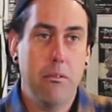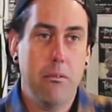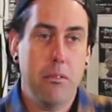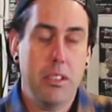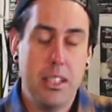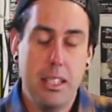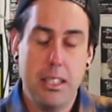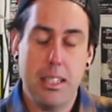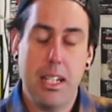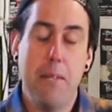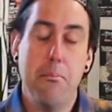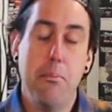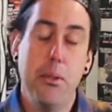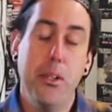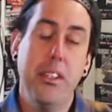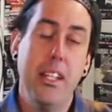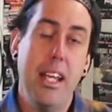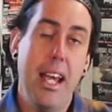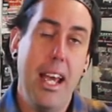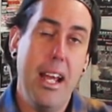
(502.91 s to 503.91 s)
since I
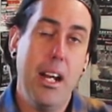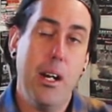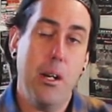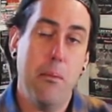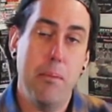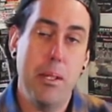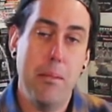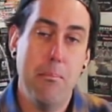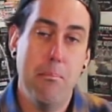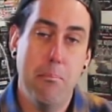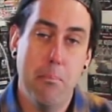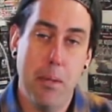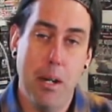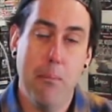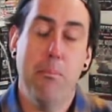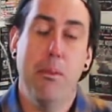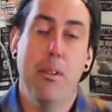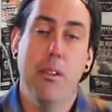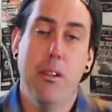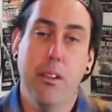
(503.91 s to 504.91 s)
put the ARB
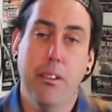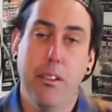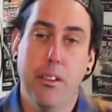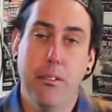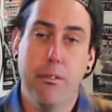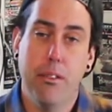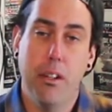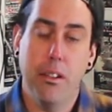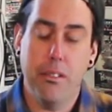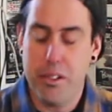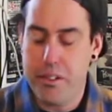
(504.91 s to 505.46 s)
bumper on the front,